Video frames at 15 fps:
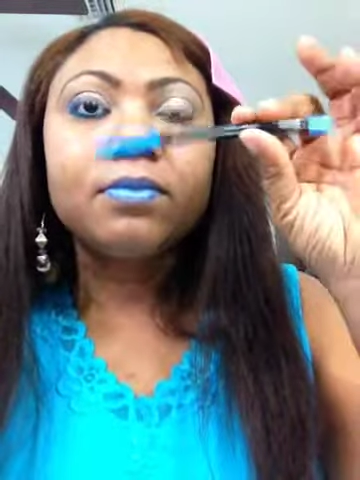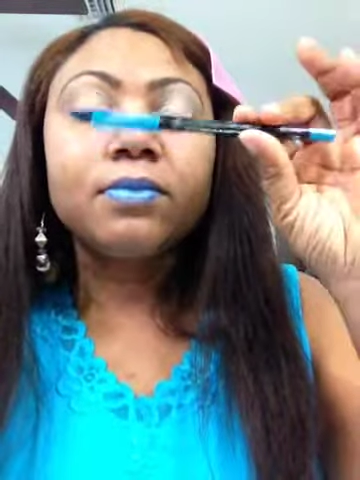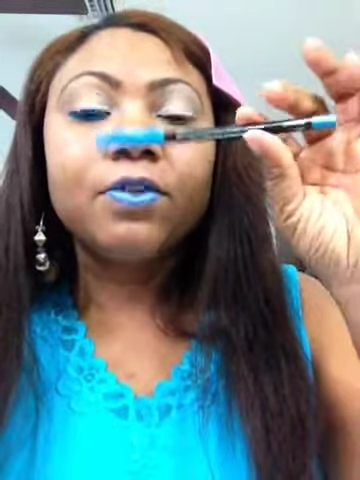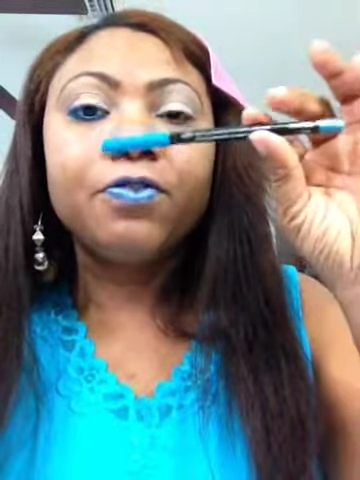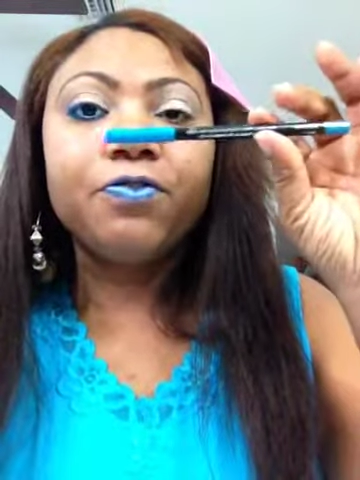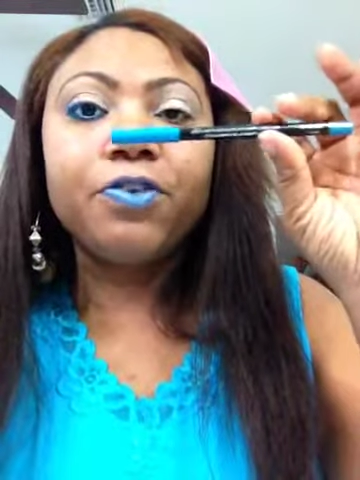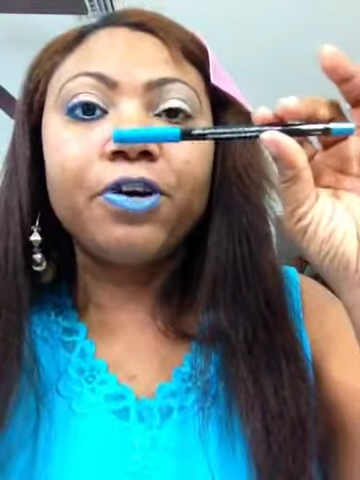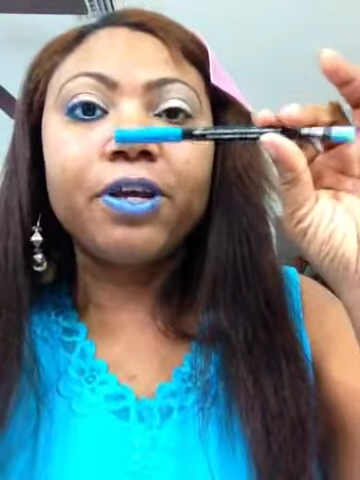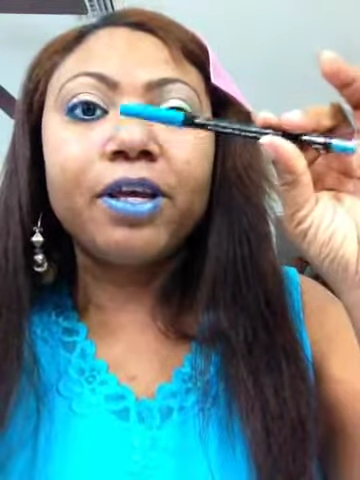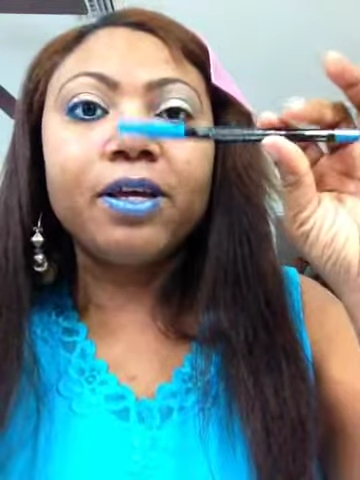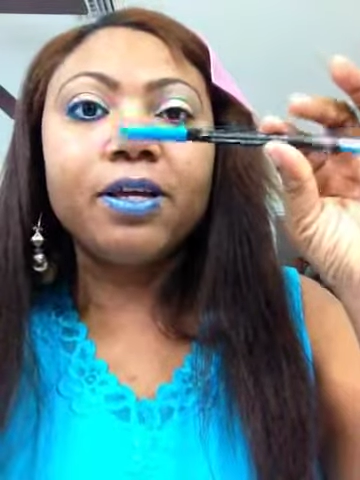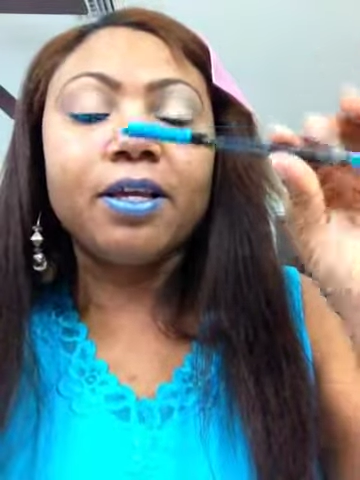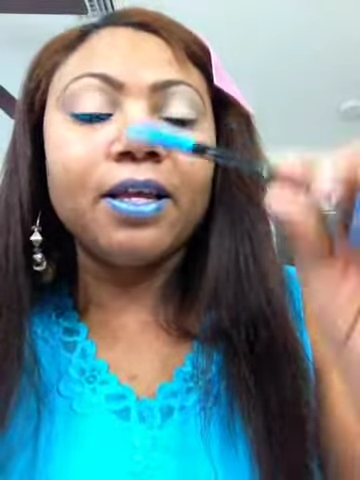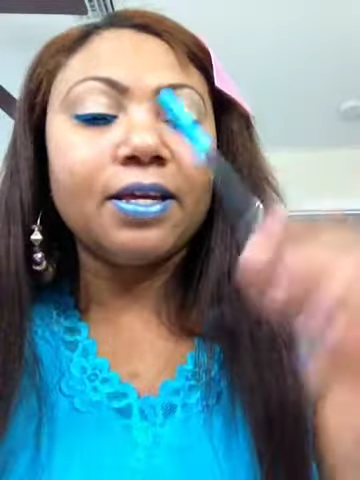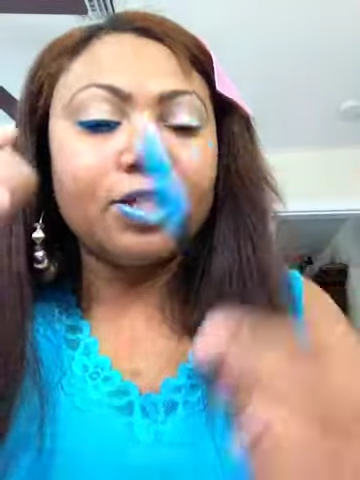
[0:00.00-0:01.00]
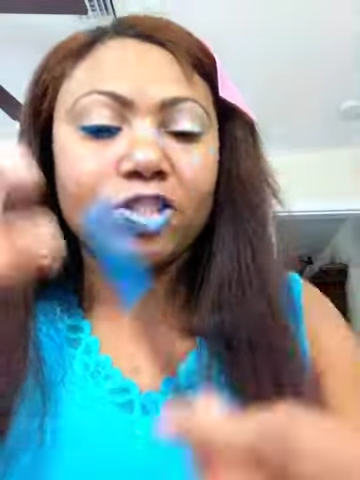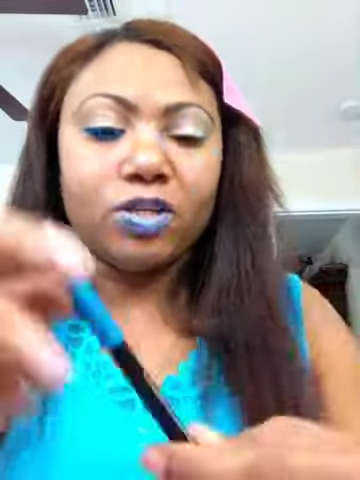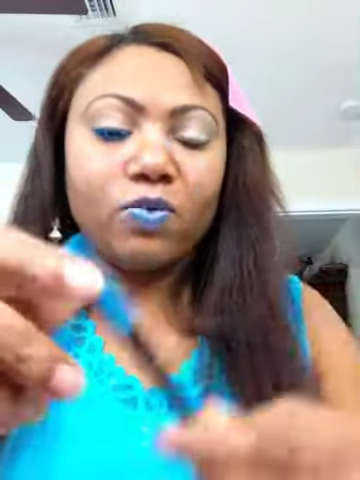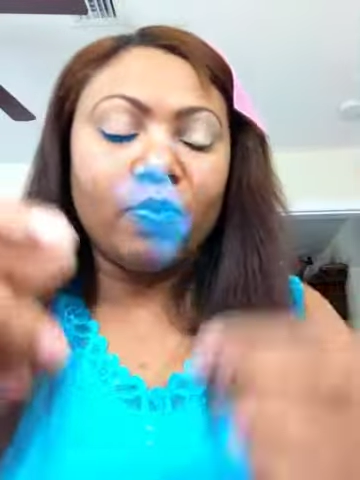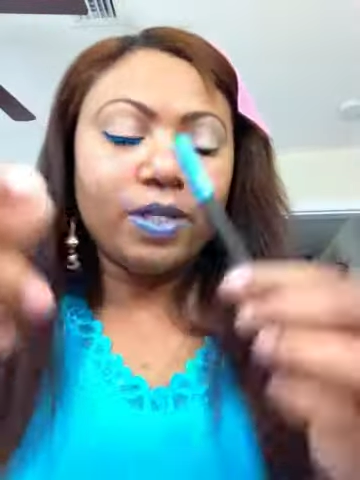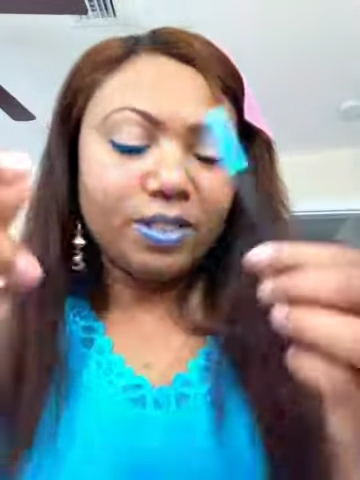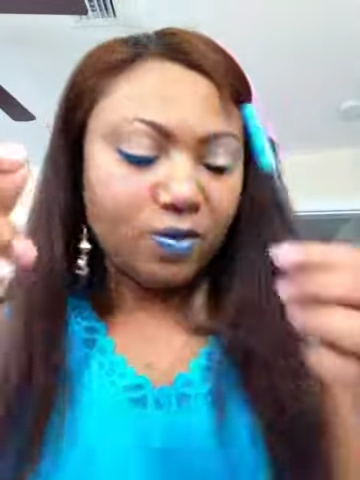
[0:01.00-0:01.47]
Fergie
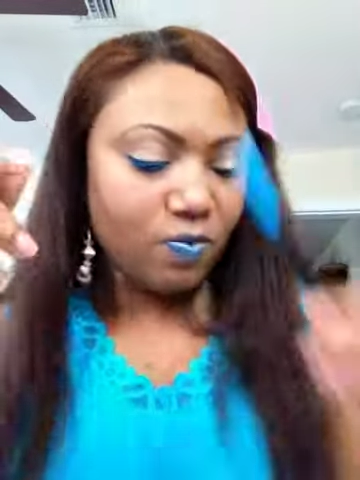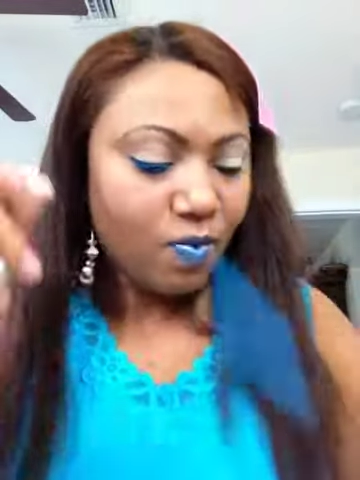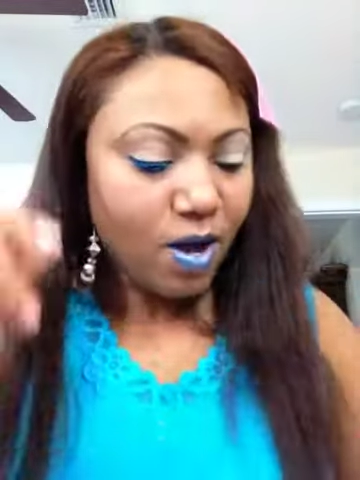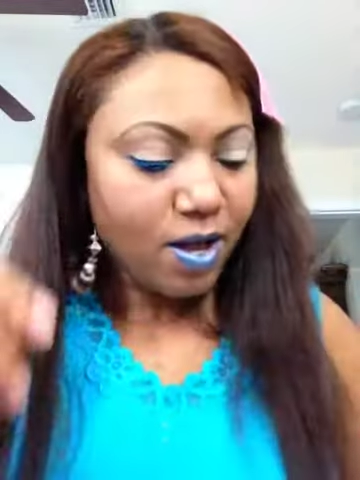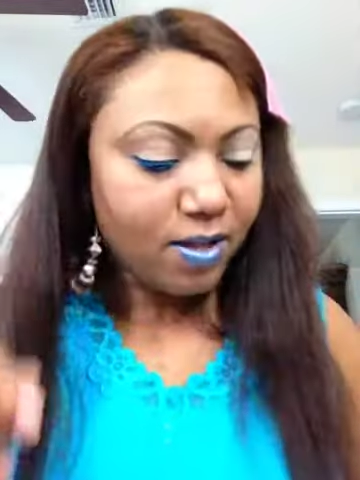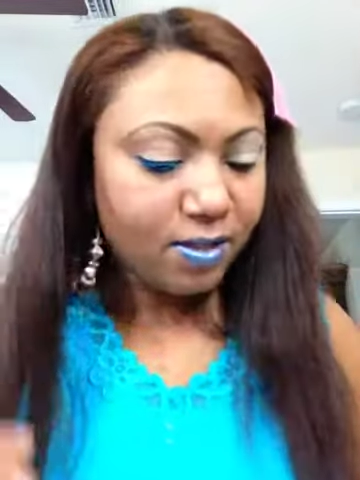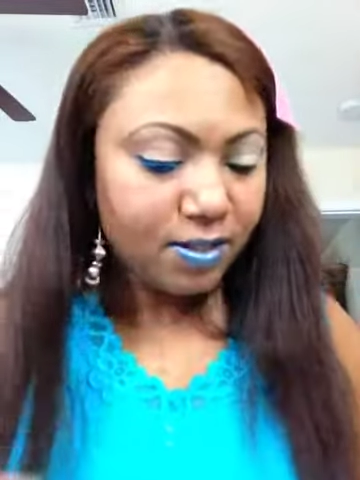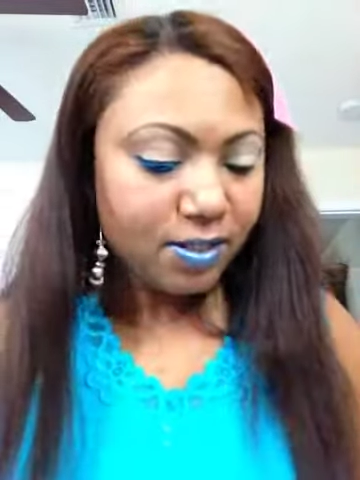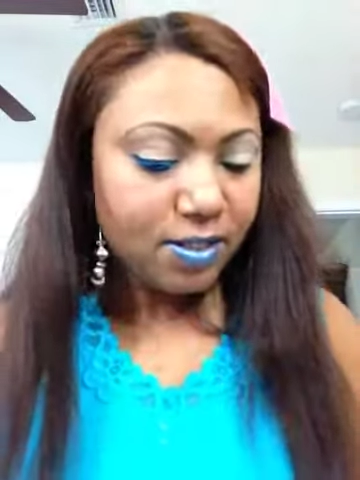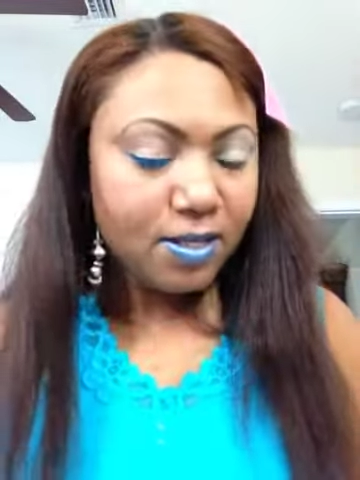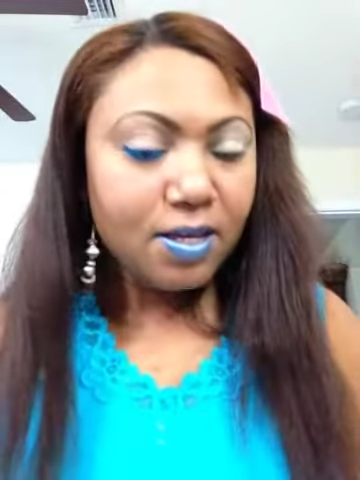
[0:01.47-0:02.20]
Collection, Wet n Wild.